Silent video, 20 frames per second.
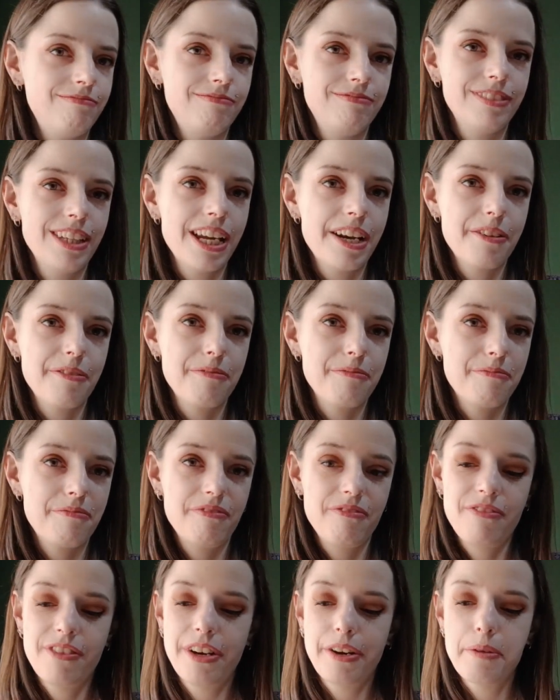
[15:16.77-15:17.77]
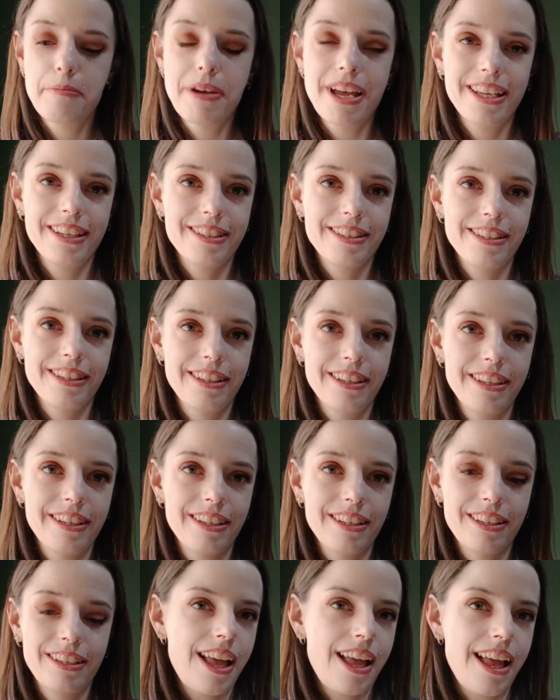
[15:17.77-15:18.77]
They're very basic.
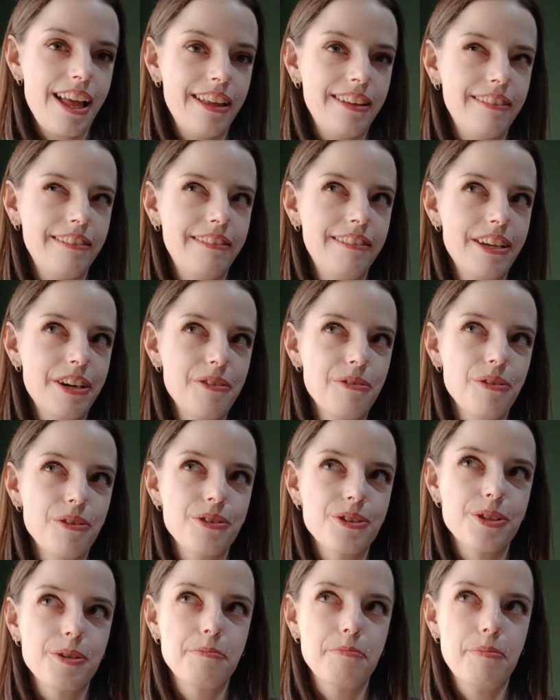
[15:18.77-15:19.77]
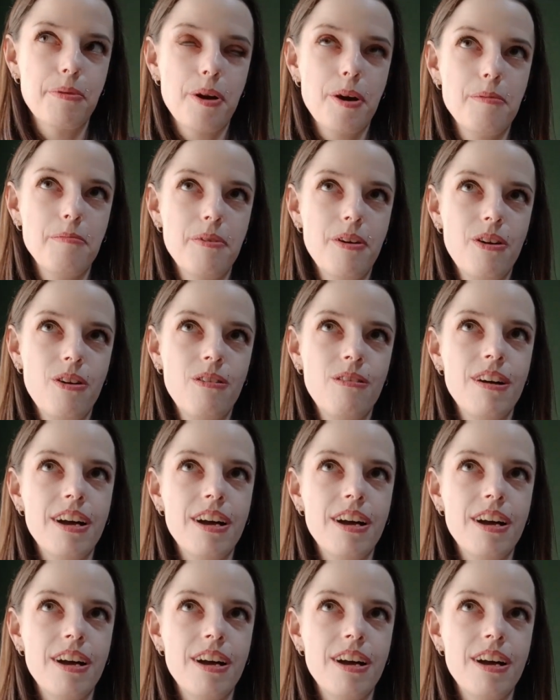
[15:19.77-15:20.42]
And there was a promo,